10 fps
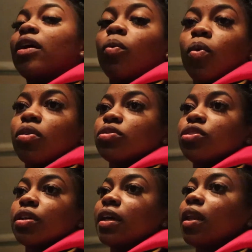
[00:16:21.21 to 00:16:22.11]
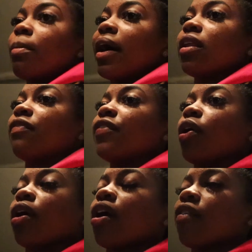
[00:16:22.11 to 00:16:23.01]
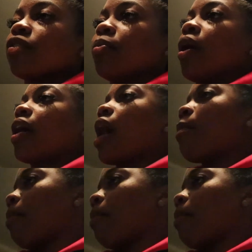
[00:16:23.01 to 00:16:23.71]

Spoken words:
didn't want anybody to feel uncomfortable. I called my